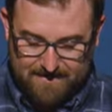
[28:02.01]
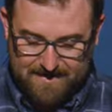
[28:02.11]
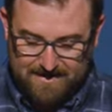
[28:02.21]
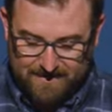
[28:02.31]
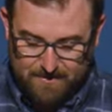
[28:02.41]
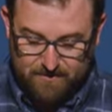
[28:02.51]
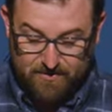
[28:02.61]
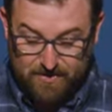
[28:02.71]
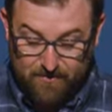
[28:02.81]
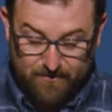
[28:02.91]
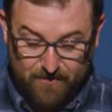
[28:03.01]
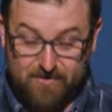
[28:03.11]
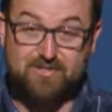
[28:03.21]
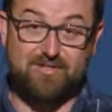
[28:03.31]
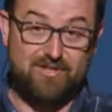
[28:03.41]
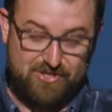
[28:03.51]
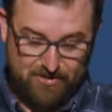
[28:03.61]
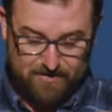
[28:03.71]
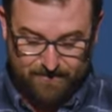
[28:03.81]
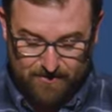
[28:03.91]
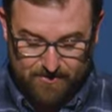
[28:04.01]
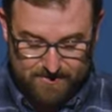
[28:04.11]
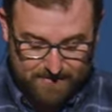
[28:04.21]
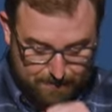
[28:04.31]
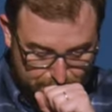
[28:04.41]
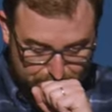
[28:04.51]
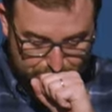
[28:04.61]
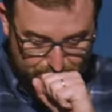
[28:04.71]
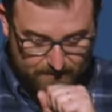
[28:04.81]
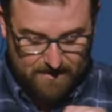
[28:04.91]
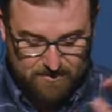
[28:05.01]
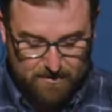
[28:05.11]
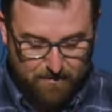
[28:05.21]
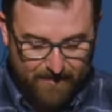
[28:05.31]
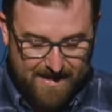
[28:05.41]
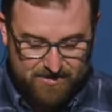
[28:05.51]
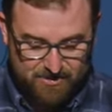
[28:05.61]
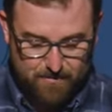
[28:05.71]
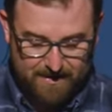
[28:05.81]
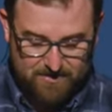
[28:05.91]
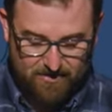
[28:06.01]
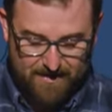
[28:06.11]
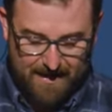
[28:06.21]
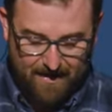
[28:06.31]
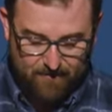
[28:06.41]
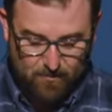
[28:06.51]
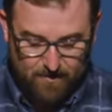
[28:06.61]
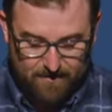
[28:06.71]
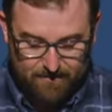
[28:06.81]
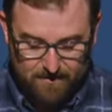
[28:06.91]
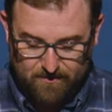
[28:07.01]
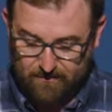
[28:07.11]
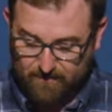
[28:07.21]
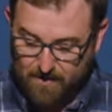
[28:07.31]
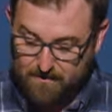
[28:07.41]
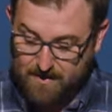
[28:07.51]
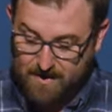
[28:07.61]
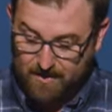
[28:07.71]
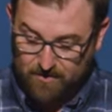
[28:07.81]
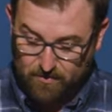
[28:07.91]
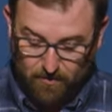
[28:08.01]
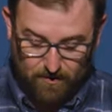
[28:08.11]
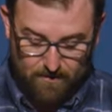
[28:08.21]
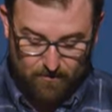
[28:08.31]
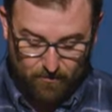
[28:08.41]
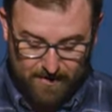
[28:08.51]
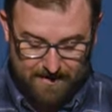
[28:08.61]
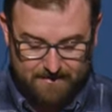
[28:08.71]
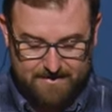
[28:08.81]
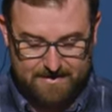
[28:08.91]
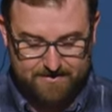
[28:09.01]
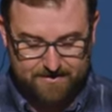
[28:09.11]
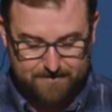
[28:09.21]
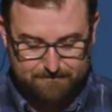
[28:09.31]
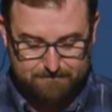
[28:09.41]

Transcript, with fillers: sent him to you first, to the Jews first, to bless you by turning every one of you from your wickedness.